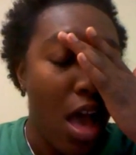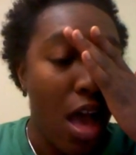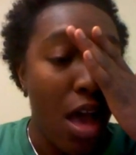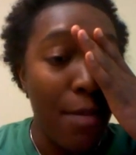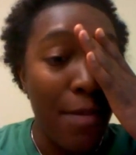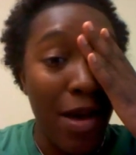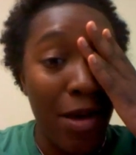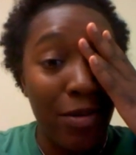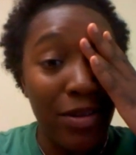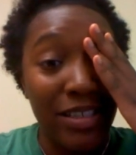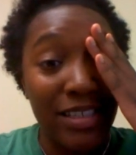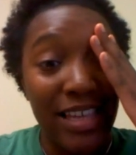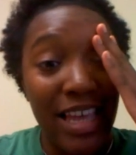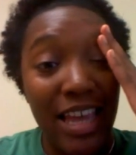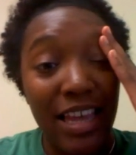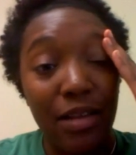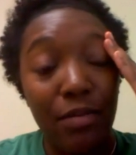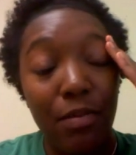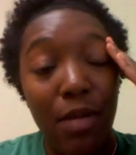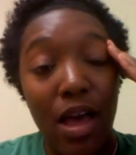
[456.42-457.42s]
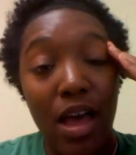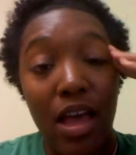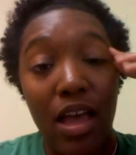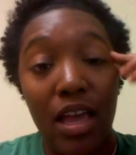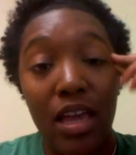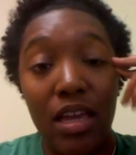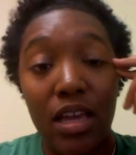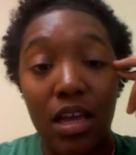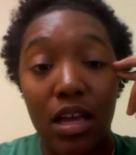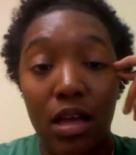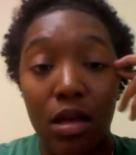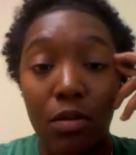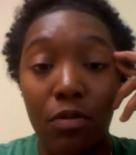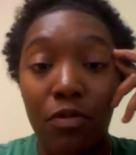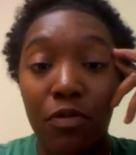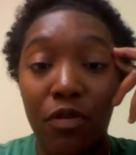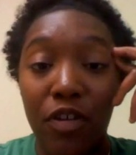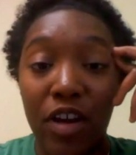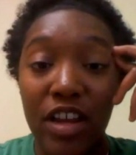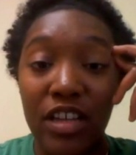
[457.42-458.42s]
I always take my
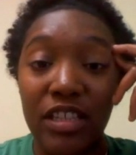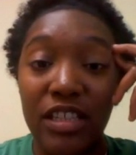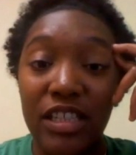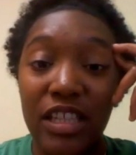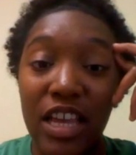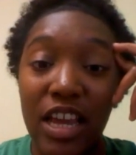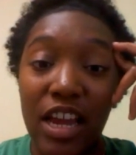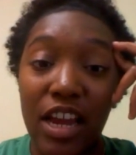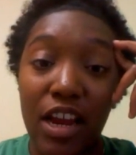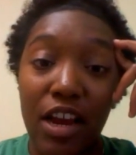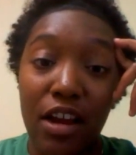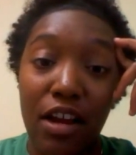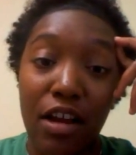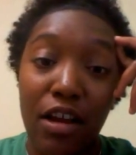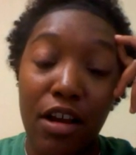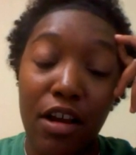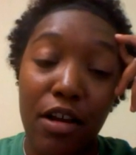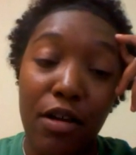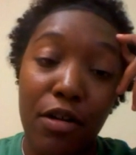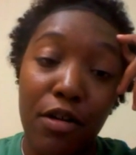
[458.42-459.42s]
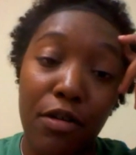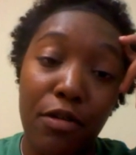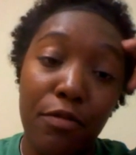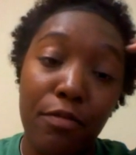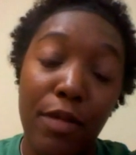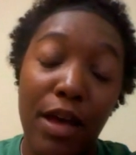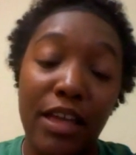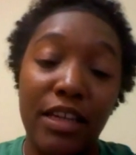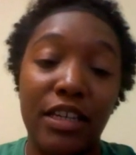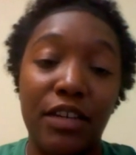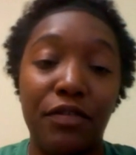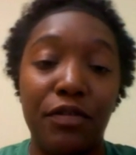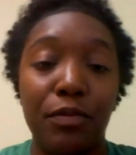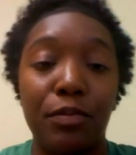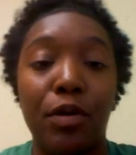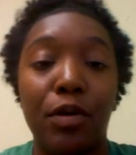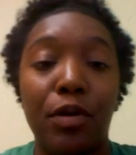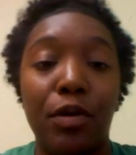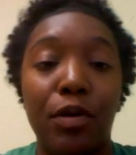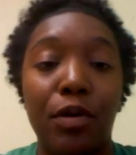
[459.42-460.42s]
friends there, my
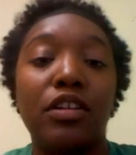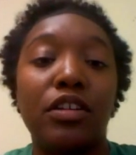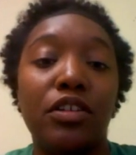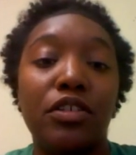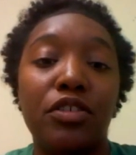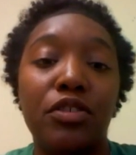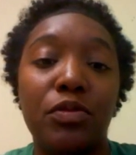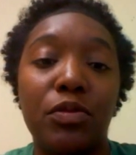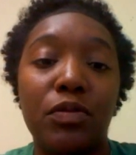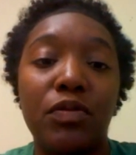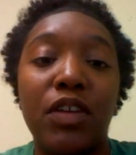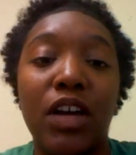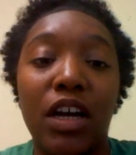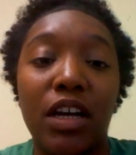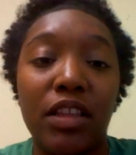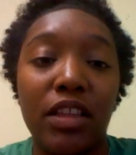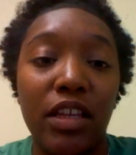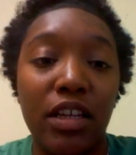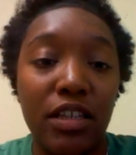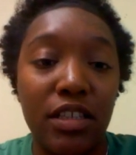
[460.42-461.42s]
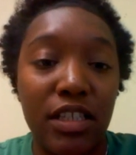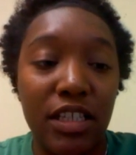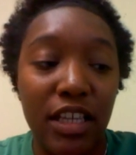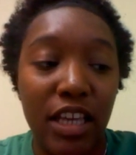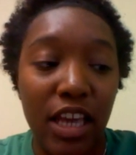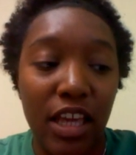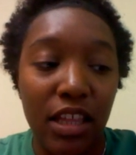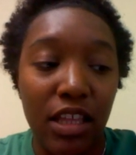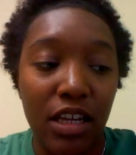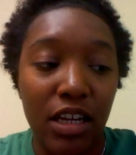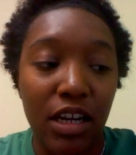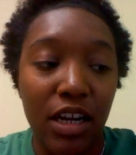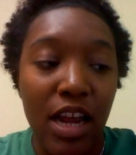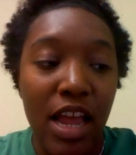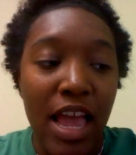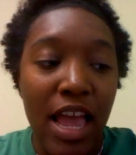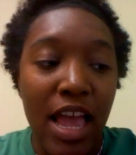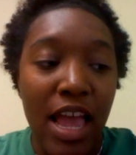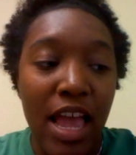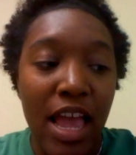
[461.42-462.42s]
different partners. We've gone there together,
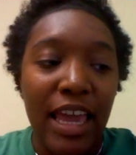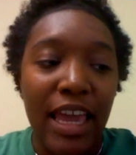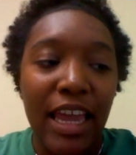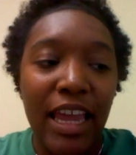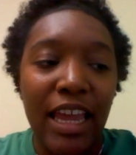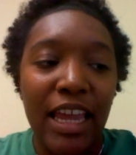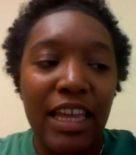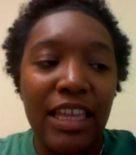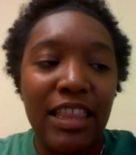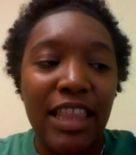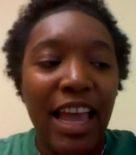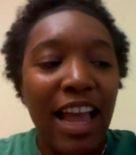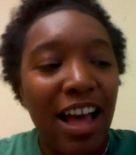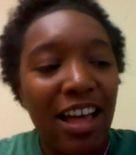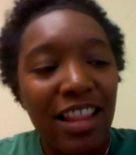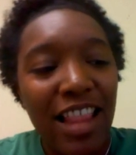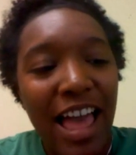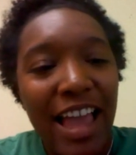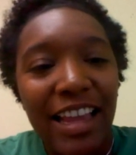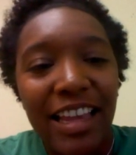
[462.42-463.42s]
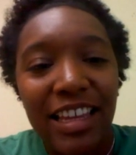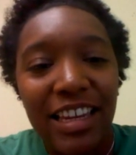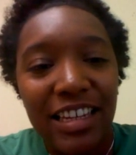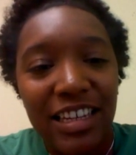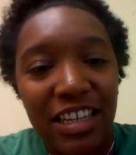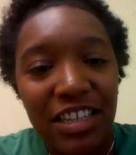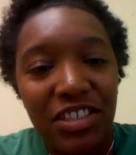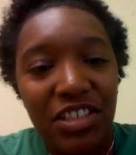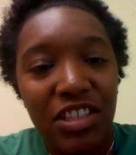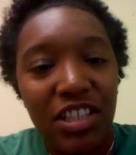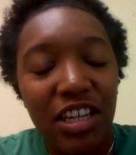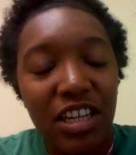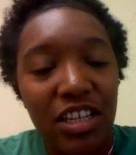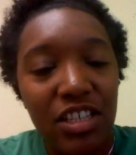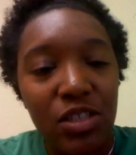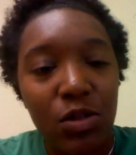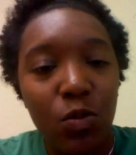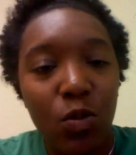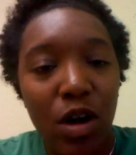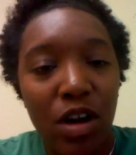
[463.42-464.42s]
and they don't like it initially
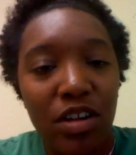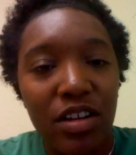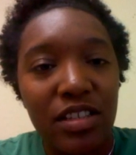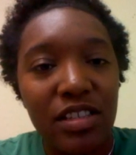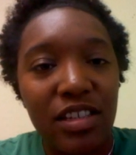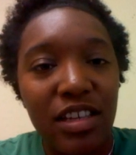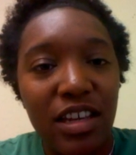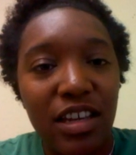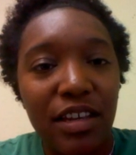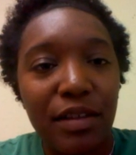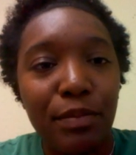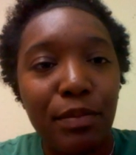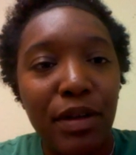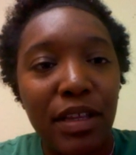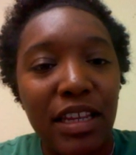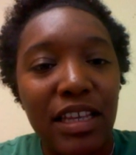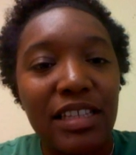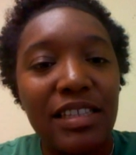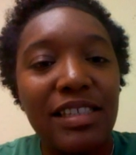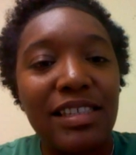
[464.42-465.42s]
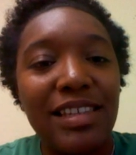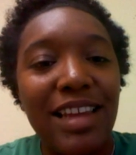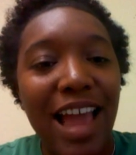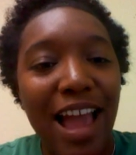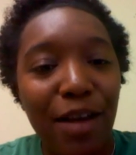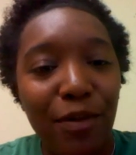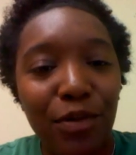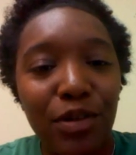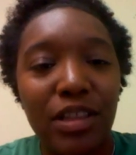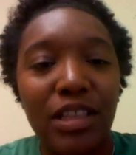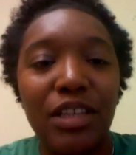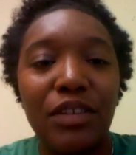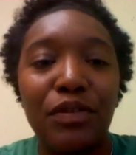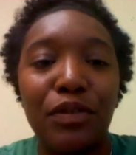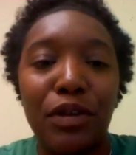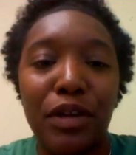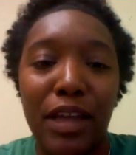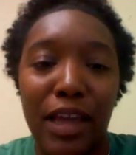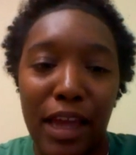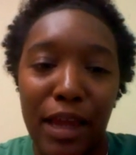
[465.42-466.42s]
because the word is good, but it's not really
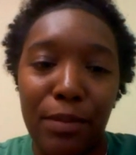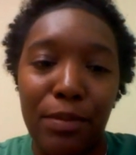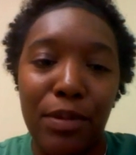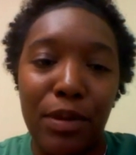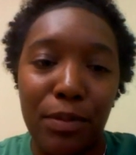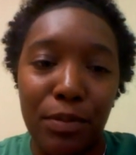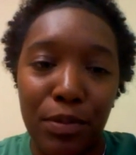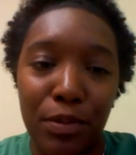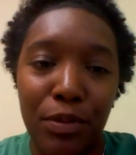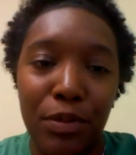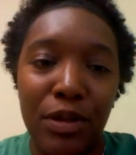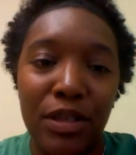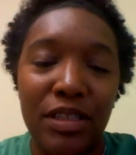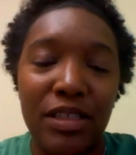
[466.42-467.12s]
for gay people.